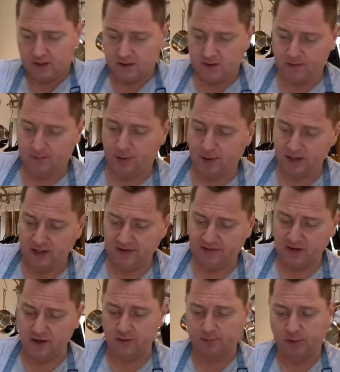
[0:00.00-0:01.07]
Put this
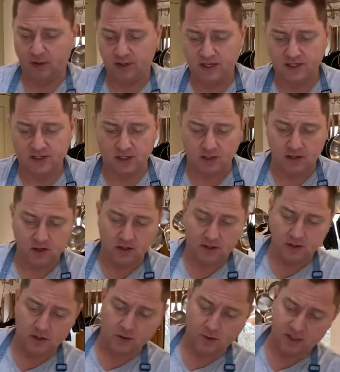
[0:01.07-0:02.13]
on.
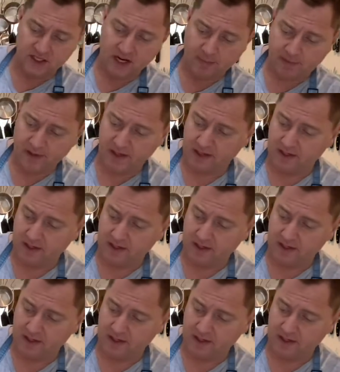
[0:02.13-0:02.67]
Look what's happening.